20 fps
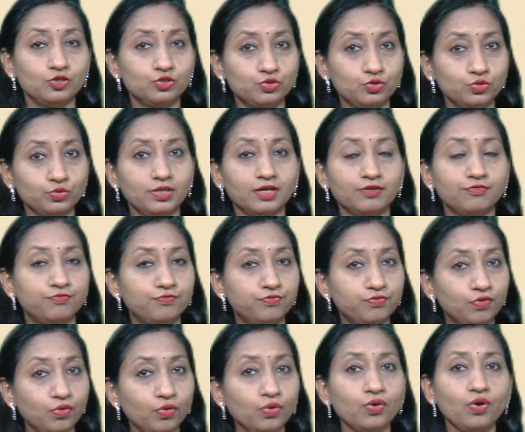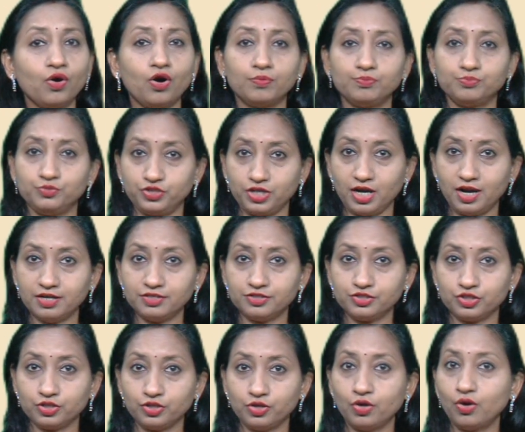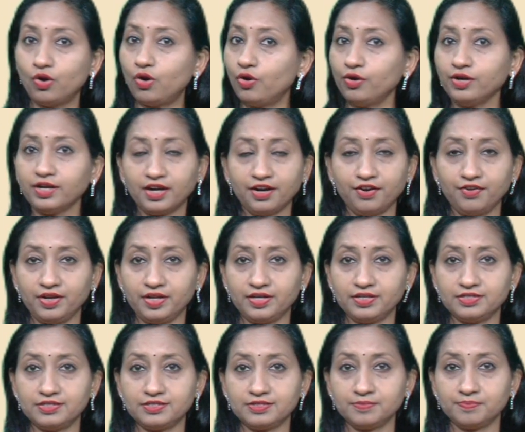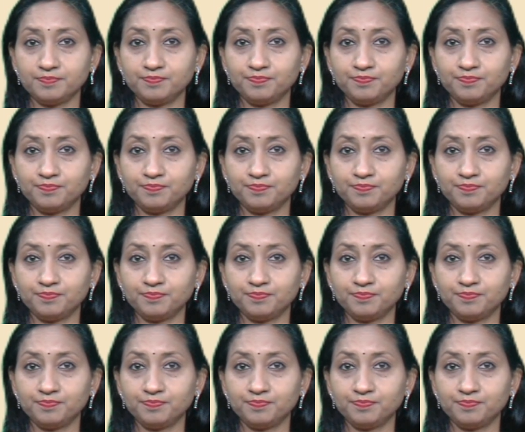to the flow of charge or current.